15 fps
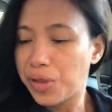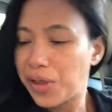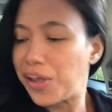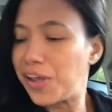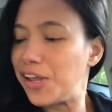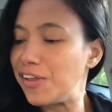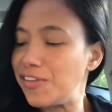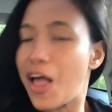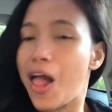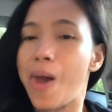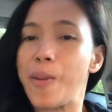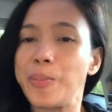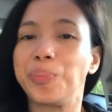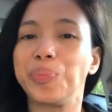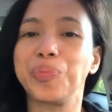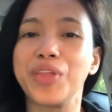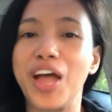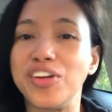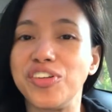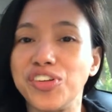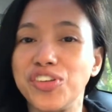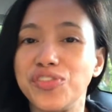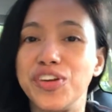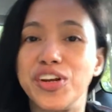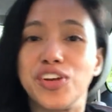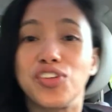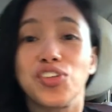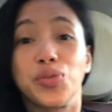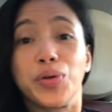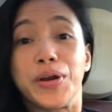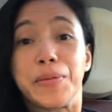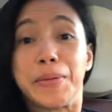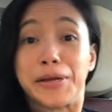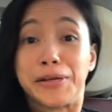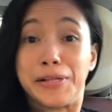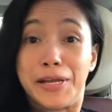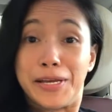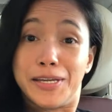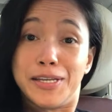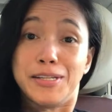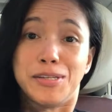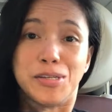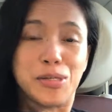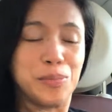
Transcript: and I just finished training my client.